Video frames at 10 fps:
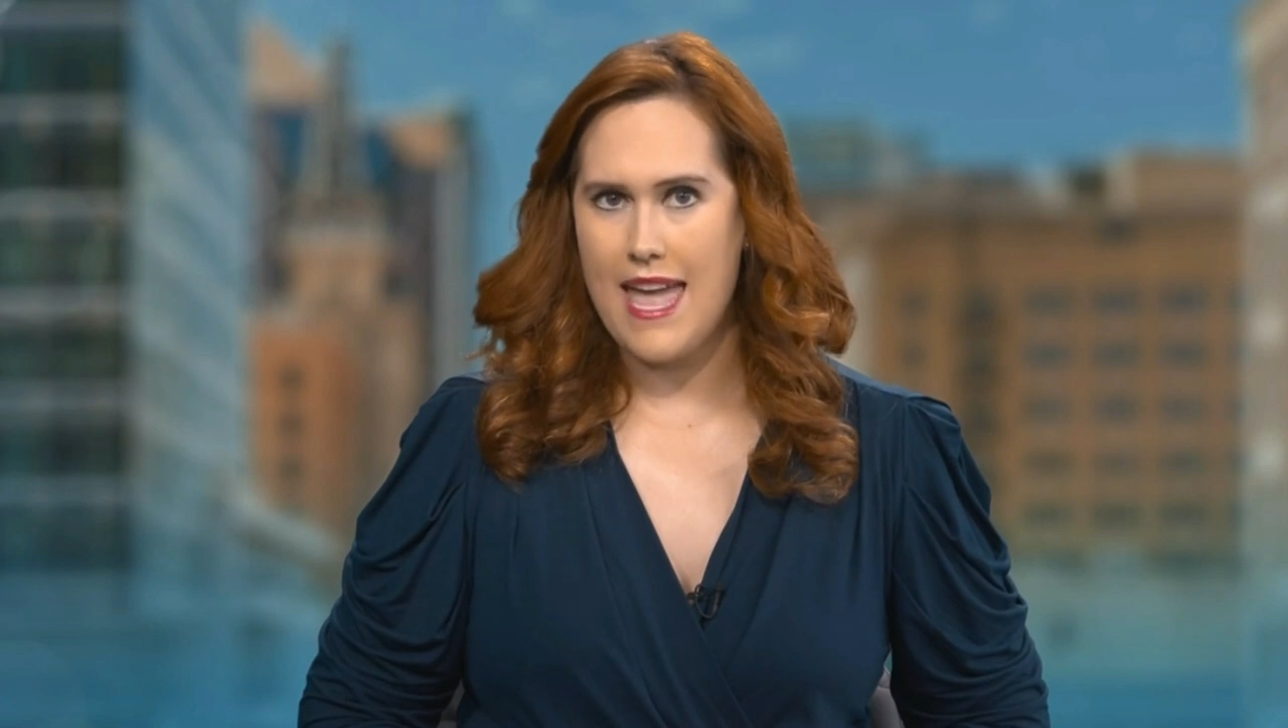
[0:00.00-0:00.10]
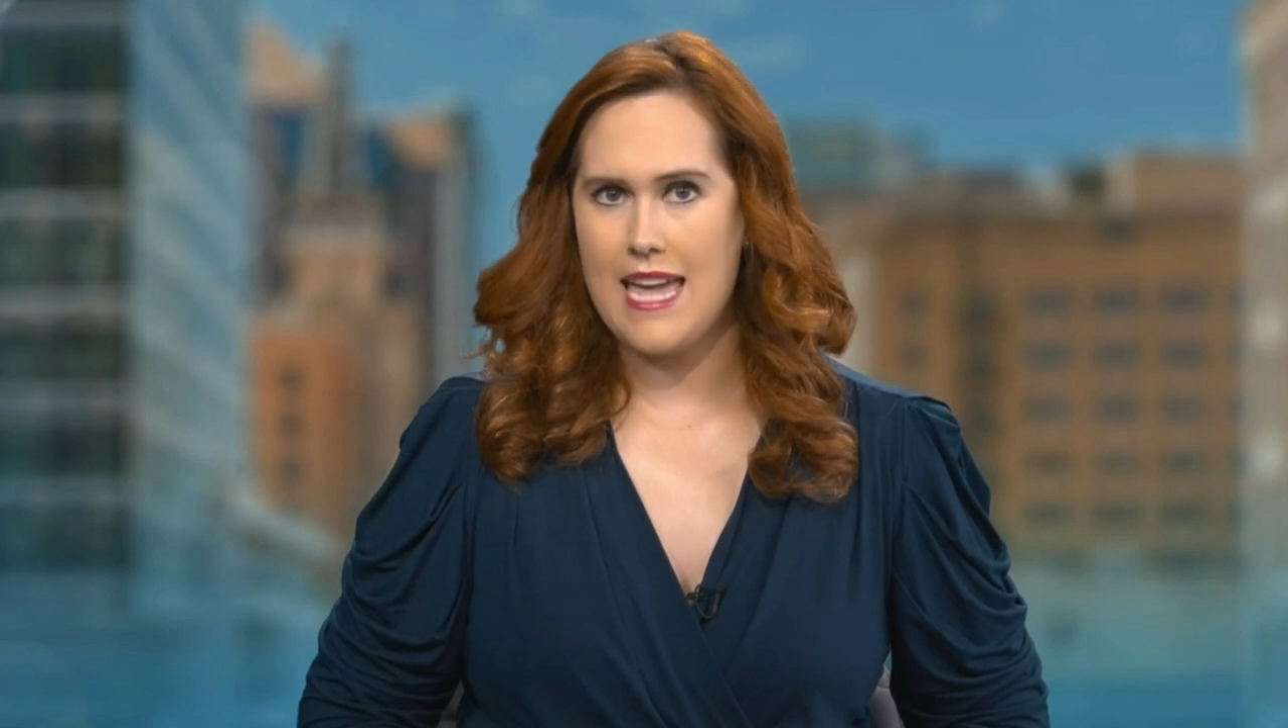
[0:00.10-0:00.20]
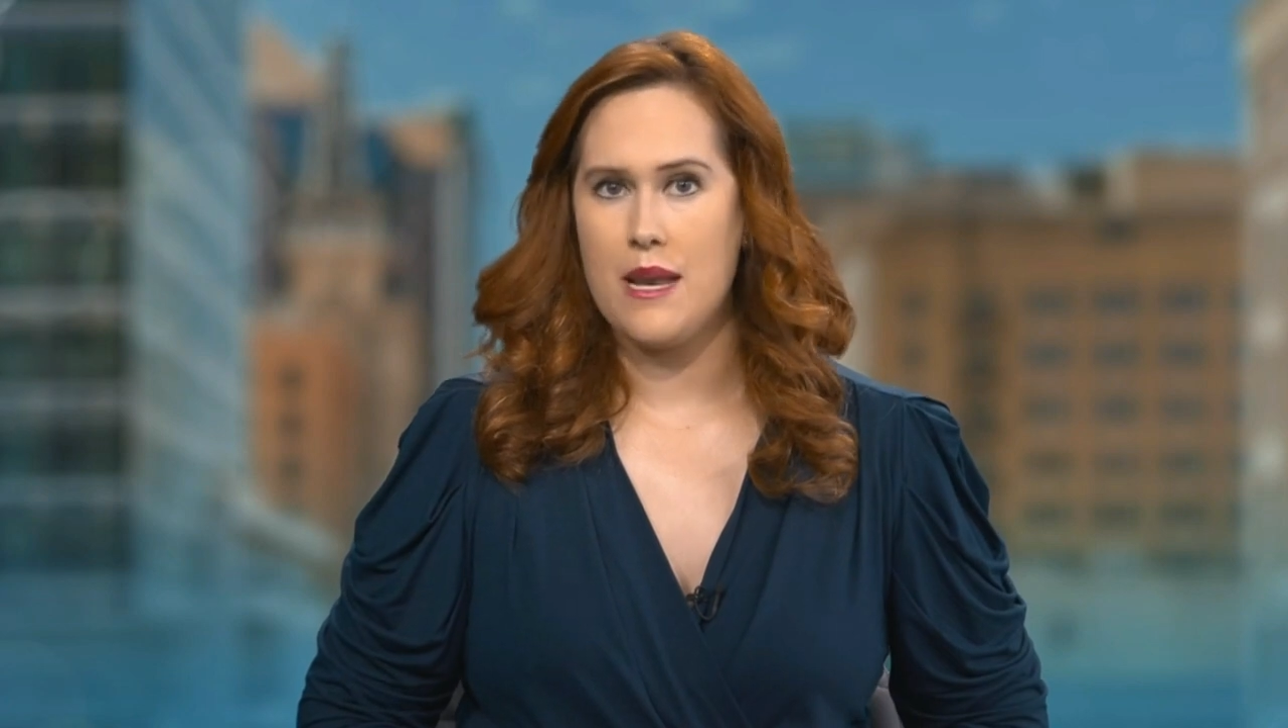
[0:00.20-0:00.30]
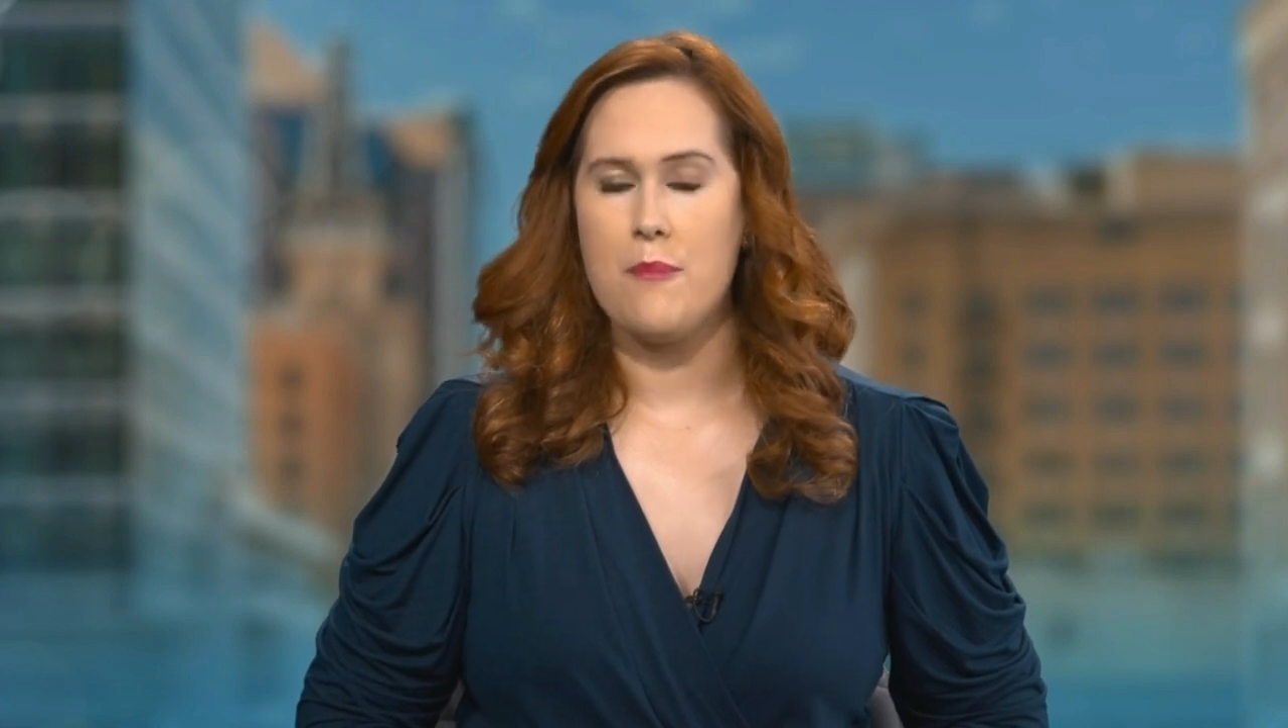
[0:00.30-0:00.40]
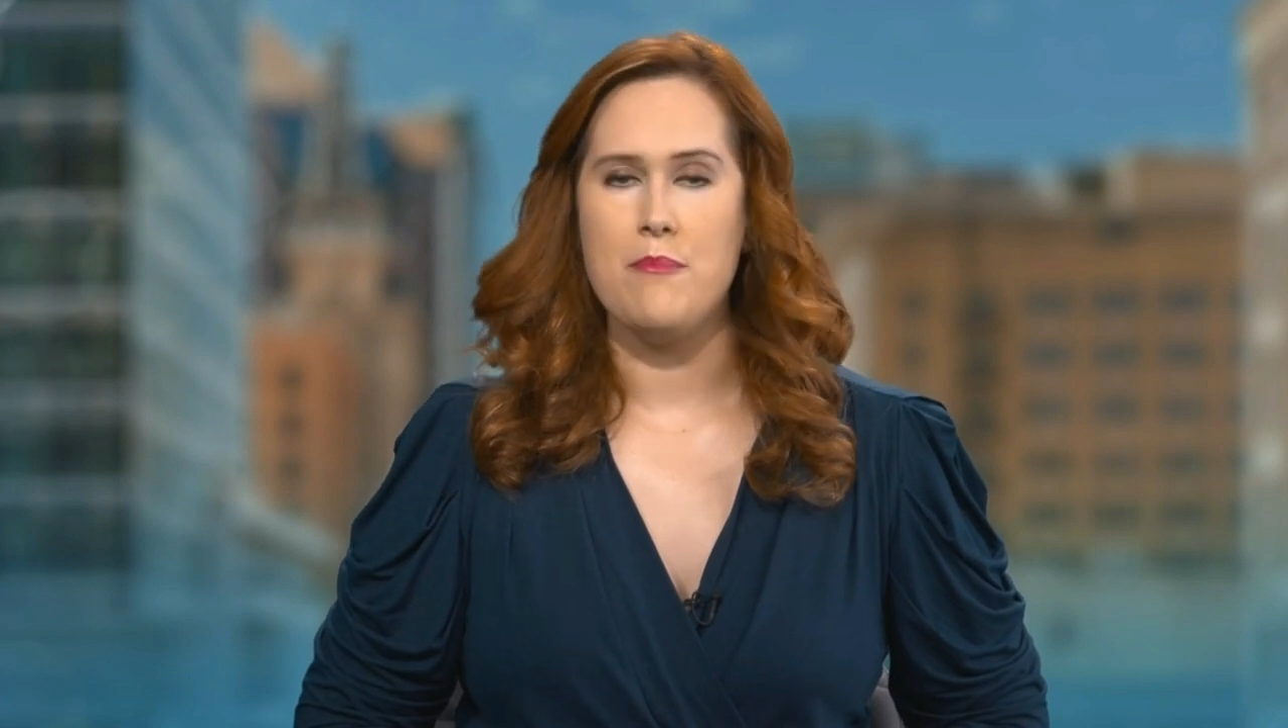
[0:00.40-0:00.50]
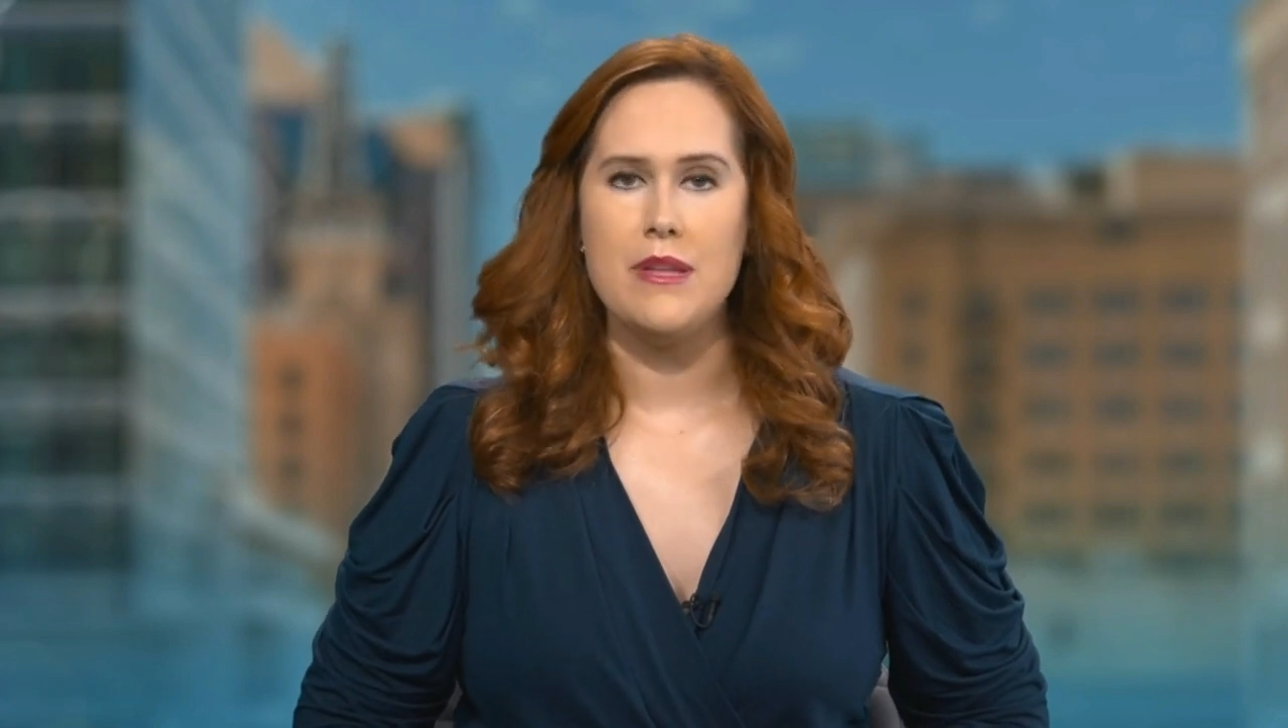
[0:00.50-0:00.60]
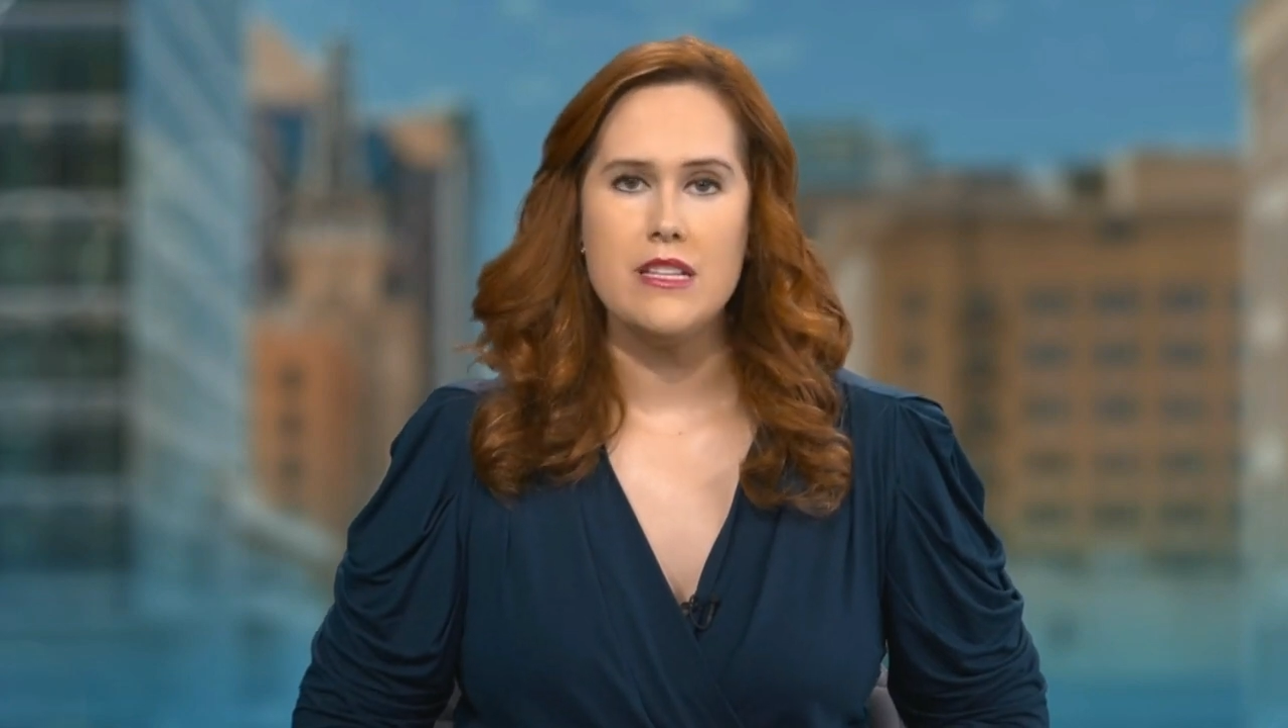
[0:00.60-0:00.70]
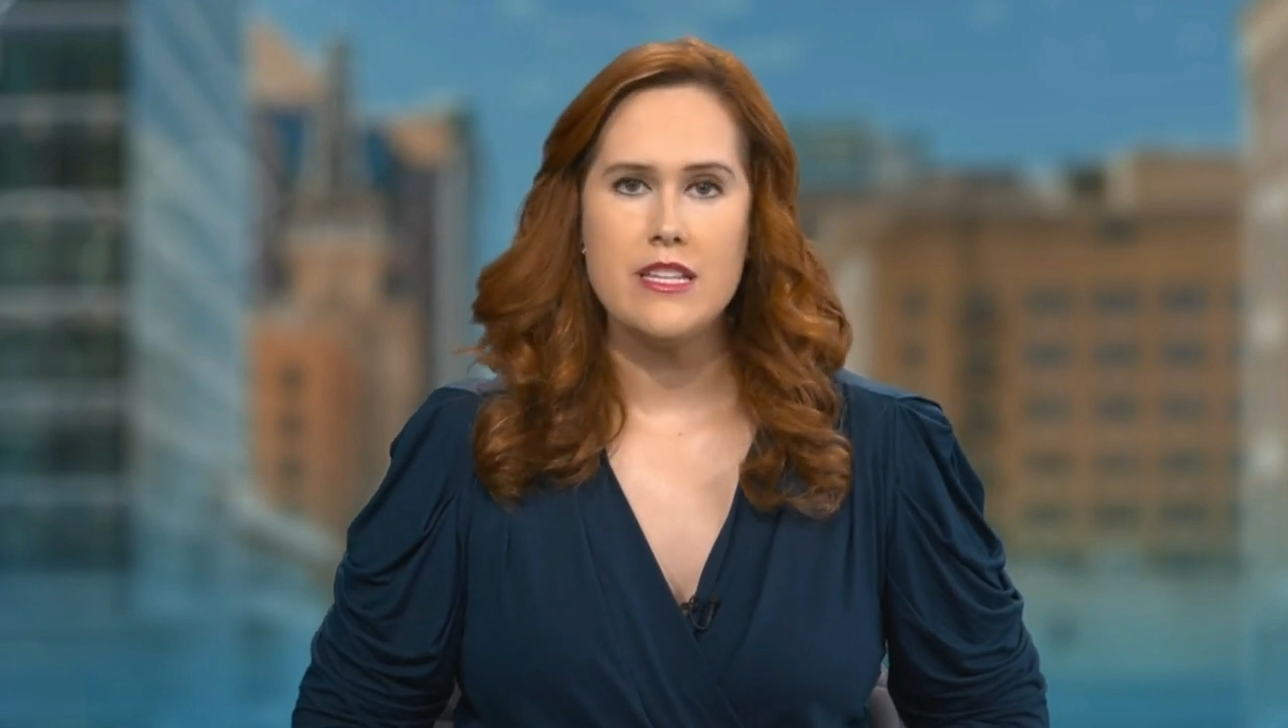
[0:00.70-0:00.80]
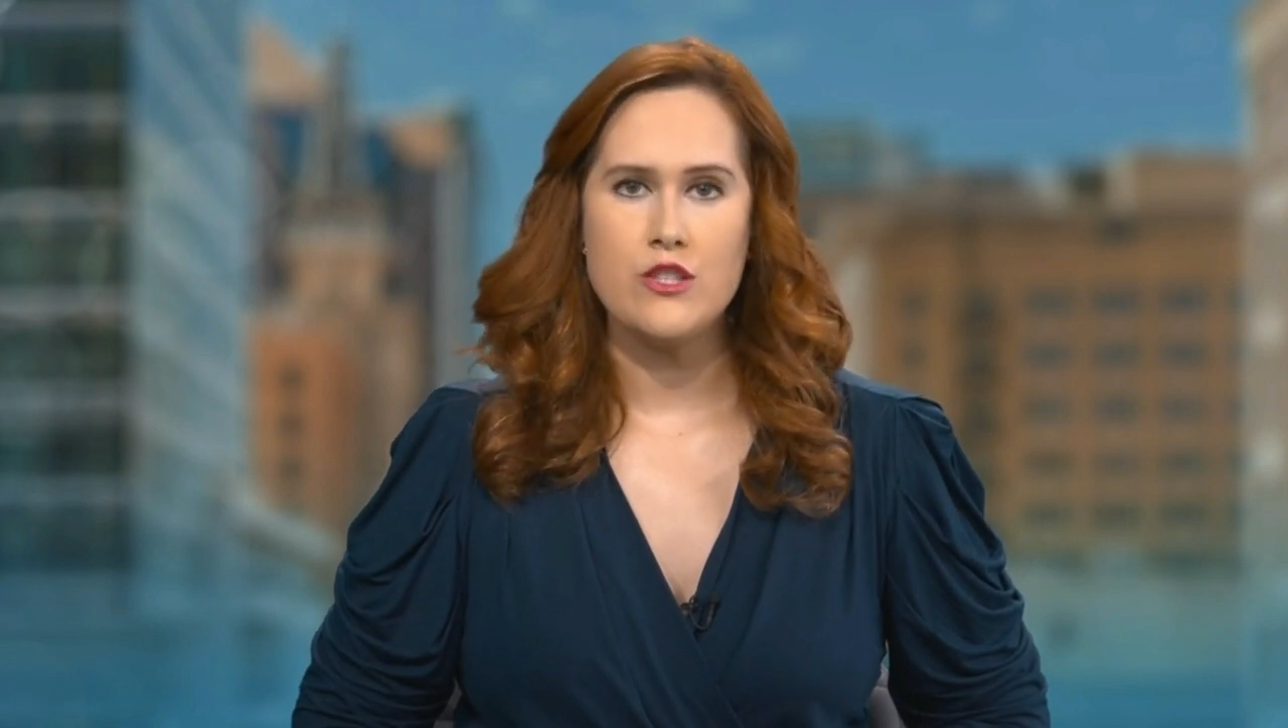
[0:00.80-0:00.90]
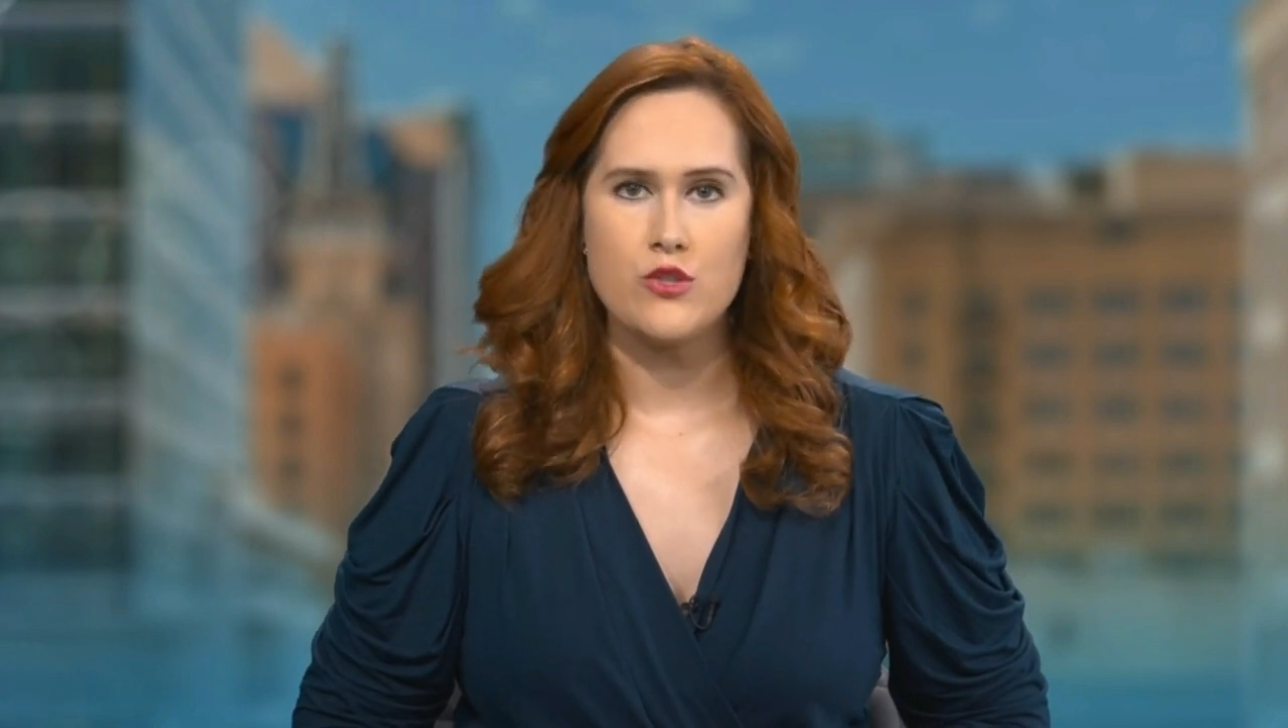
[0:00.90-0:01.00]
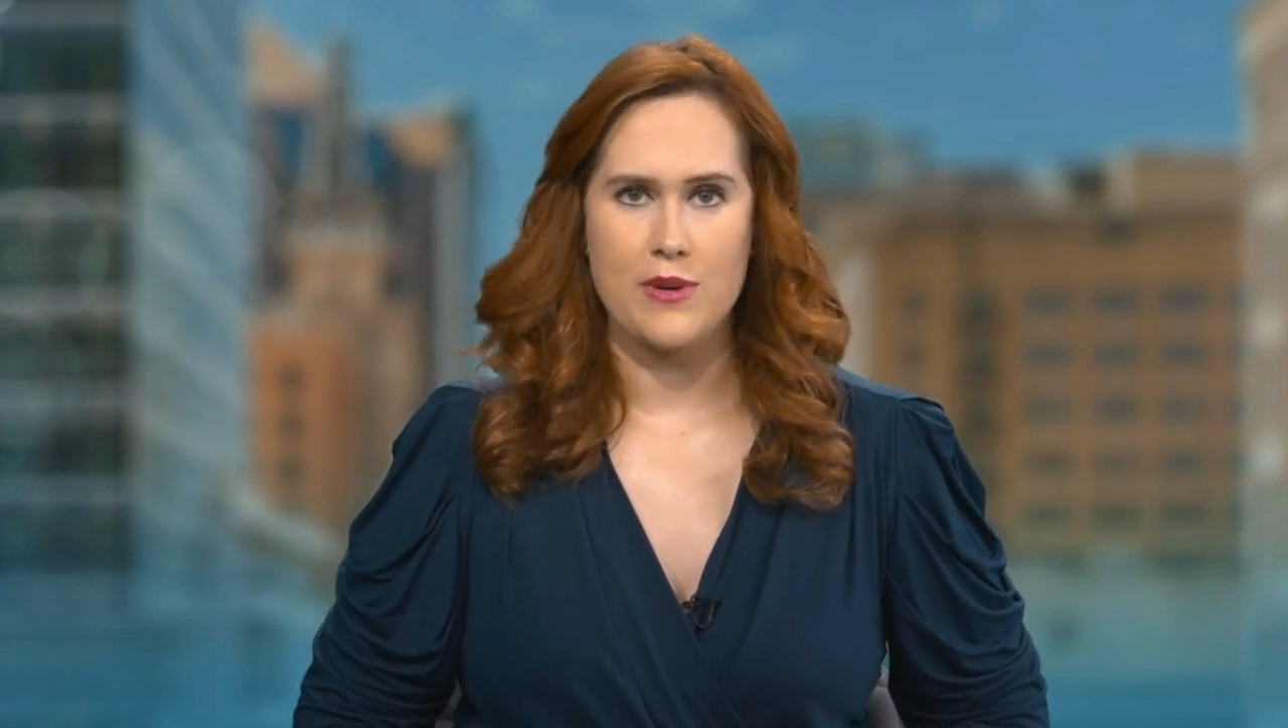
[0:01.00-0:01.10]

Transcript: and millions